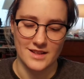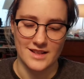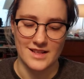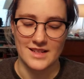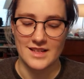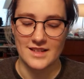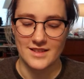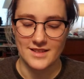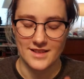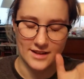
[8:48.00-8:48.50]

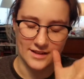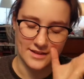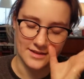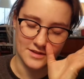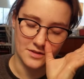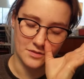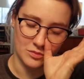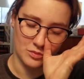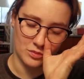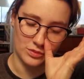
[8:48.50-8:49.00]
and it
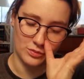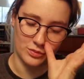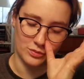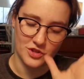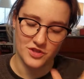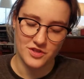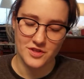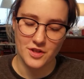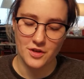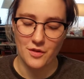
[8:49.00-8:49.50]
says, when
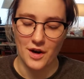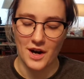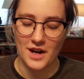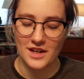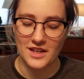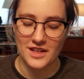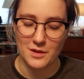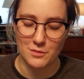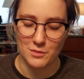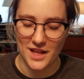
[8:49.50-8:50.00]
witches go
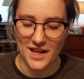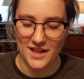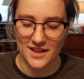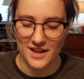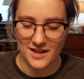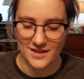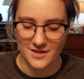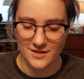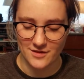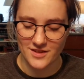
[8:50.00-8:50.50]
riding and black
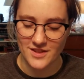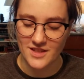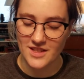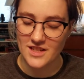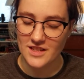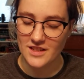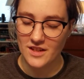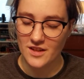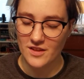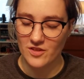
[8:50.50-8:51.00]
cats are
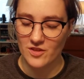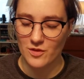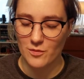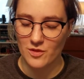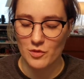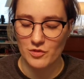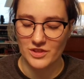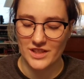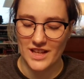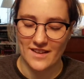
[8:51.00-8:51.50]
seen, the
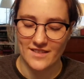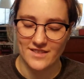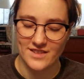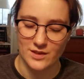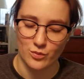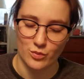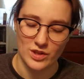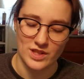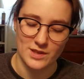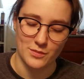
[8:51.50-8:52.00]
moon laughs
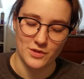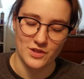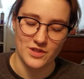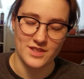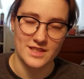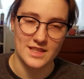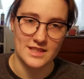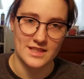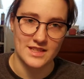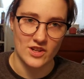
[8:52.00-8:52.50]
and whispers,
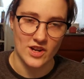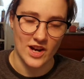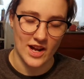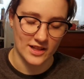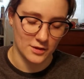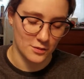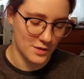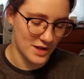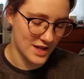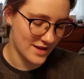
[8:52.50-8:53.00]
'tis near
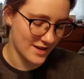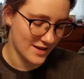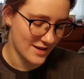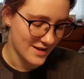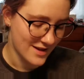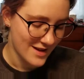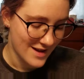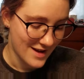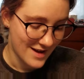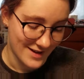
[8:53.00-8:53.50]
Halloween.
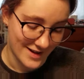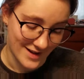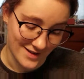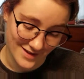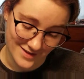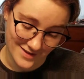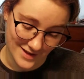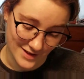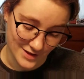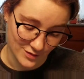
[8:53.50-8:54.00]
I
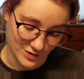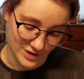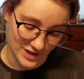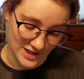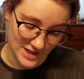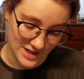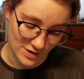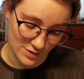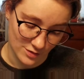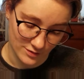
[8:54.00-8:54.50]
think that's
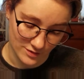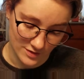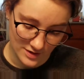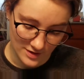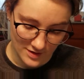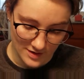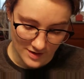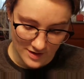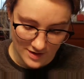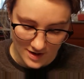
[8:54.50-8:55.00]
really cute.
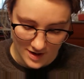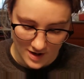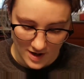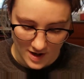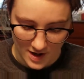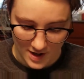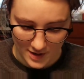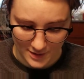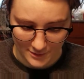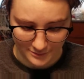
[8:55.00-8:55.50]

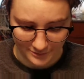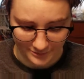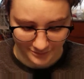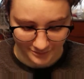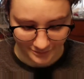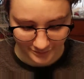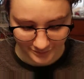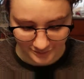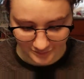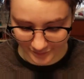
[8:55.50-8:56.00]

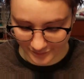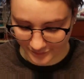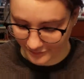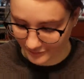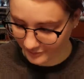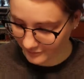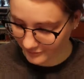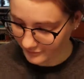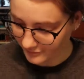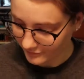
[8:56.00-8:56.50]

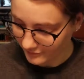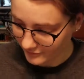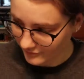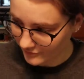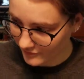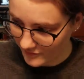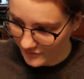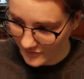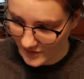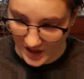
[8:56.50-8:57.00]

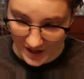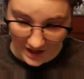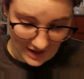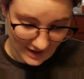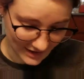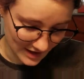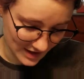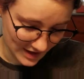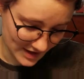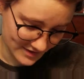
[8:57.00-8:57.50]

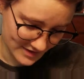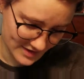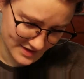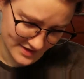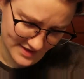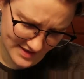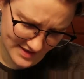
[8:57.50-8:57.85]
I got this